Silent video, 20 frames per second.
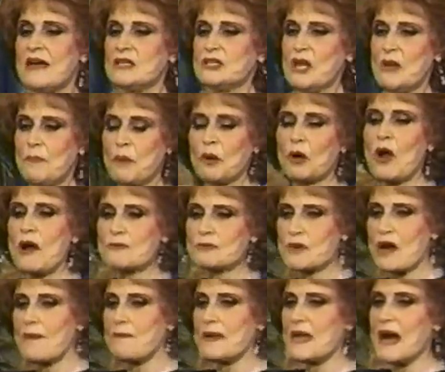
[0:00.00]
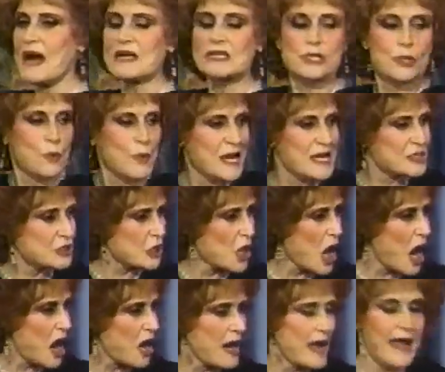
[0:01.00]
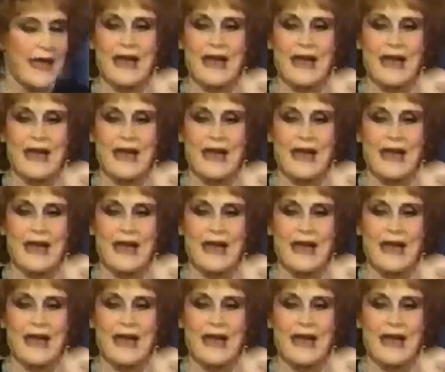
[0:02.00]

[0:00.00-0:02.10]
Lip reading: She put her arms around me, I squeezed her,